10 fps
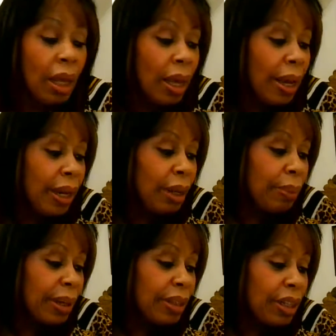
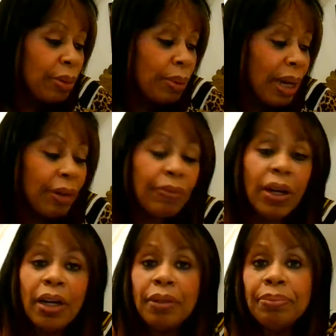Anyway, then you have
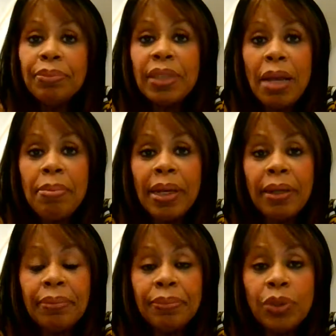um,
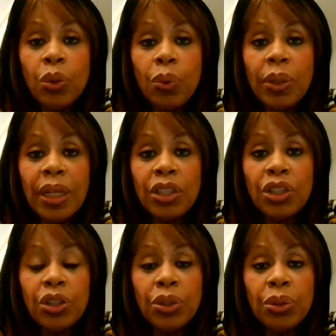Demi, talking
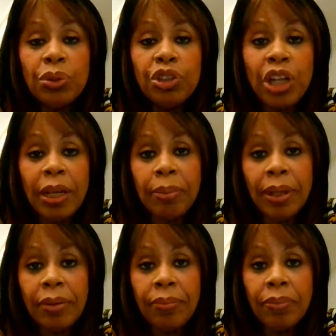to
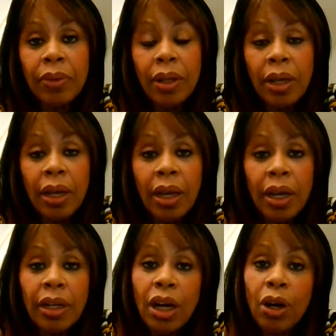Jamie,
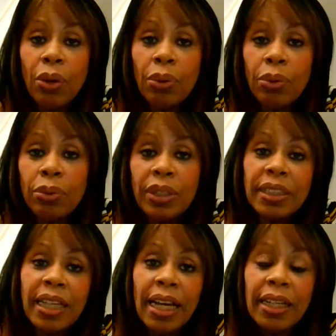and oh,
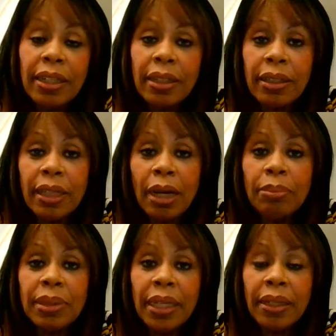Natalia
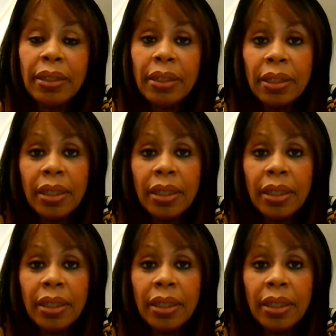comes in